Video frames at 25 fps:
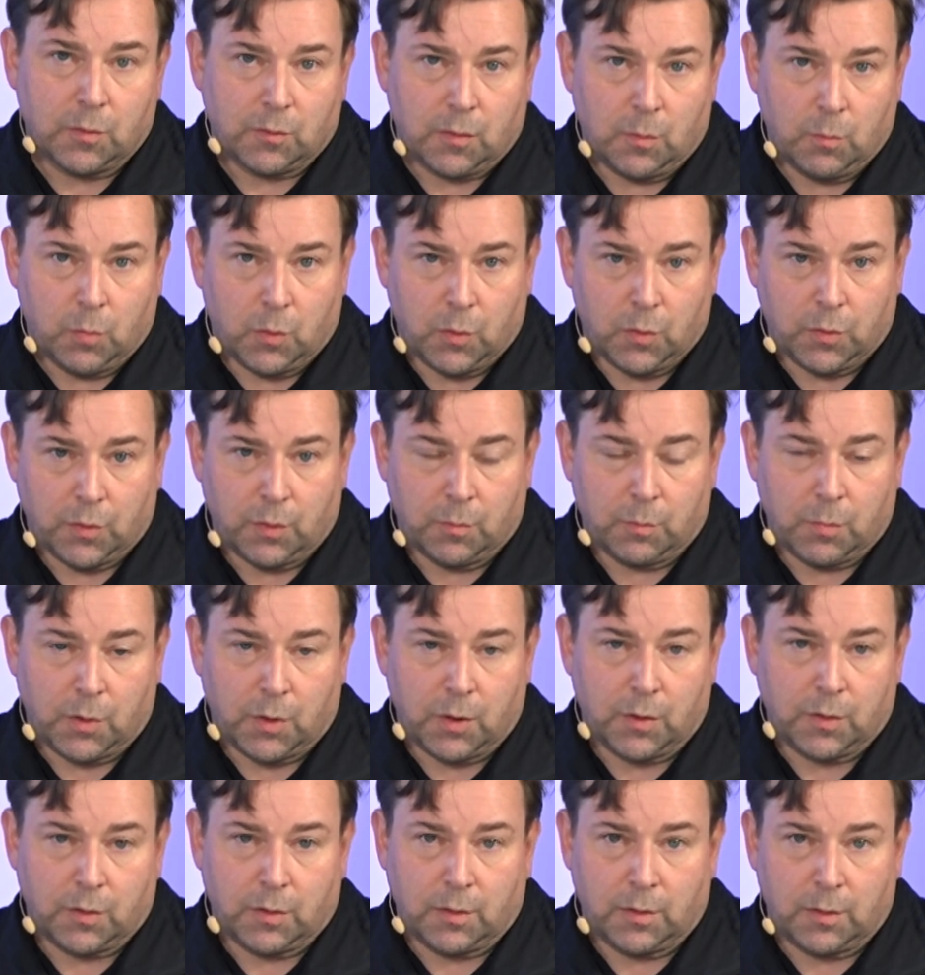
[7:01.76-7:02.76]
important
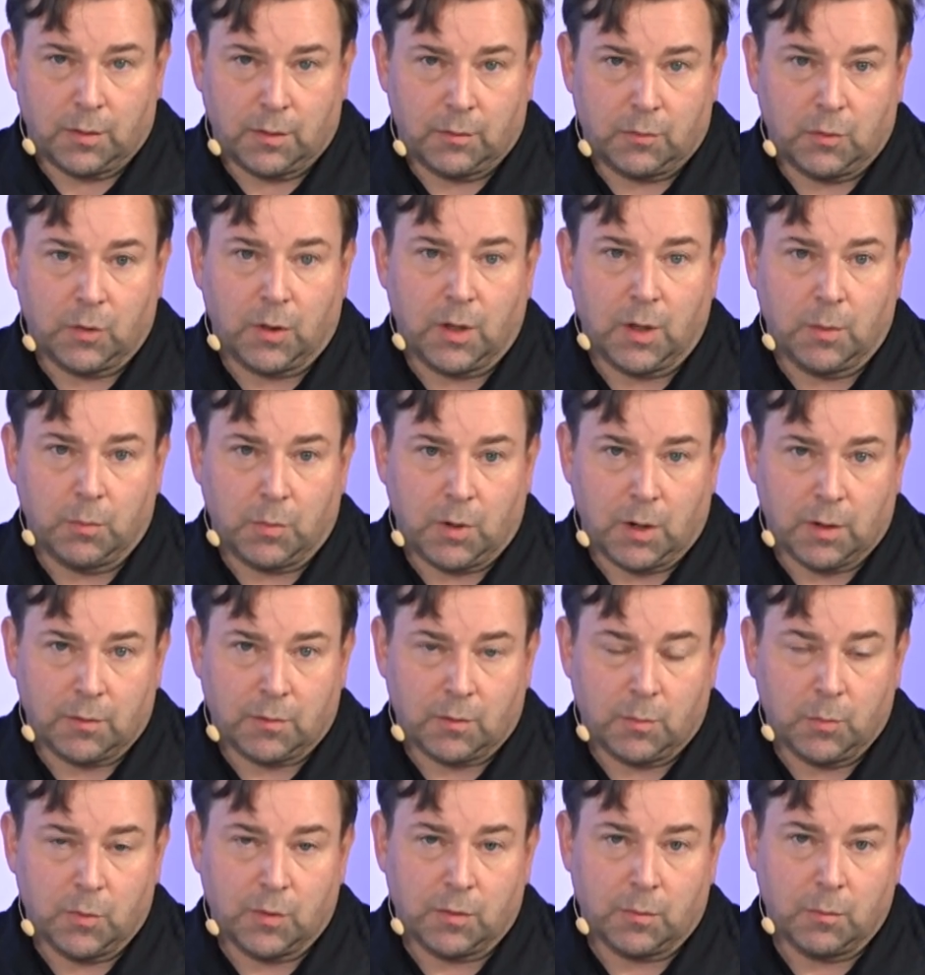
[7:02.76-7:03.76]
part, to keep
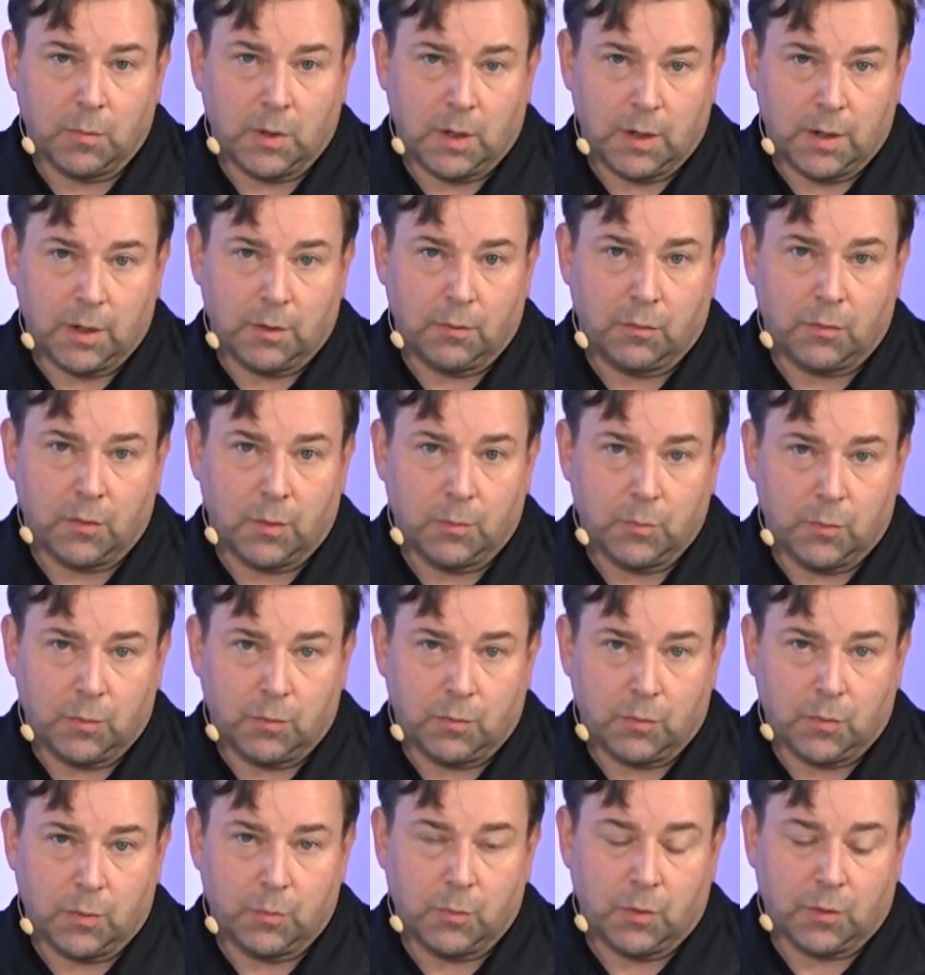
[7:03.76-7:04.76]
customers buying
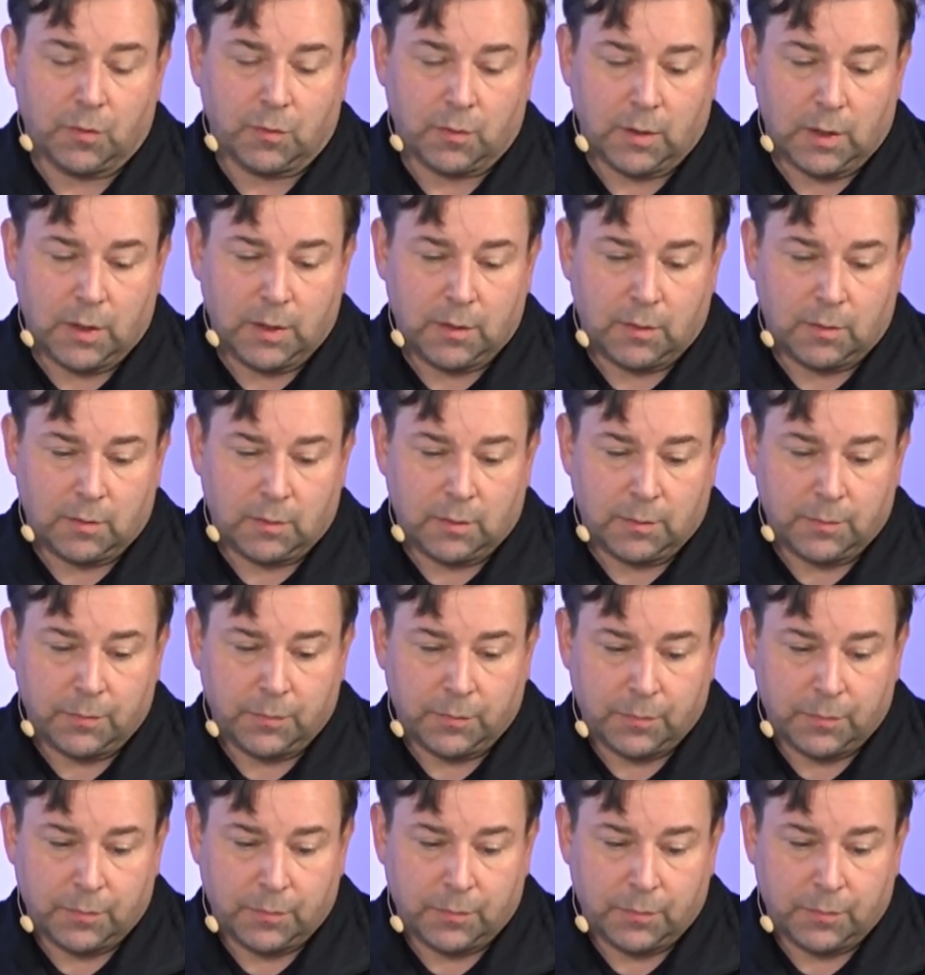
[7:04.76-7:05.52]
from your sites.